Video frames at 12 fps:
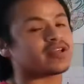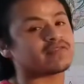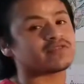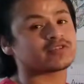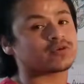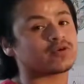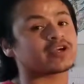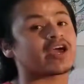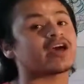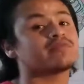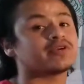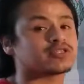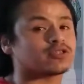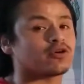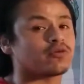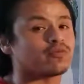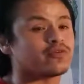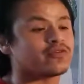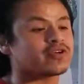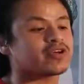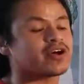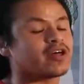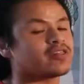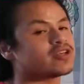inventory can be slow moving
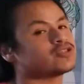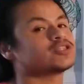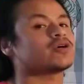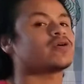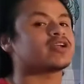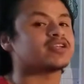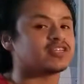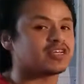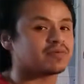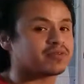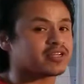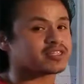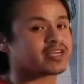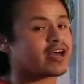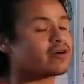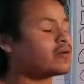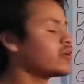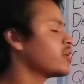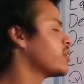unless you sell at a deep discount.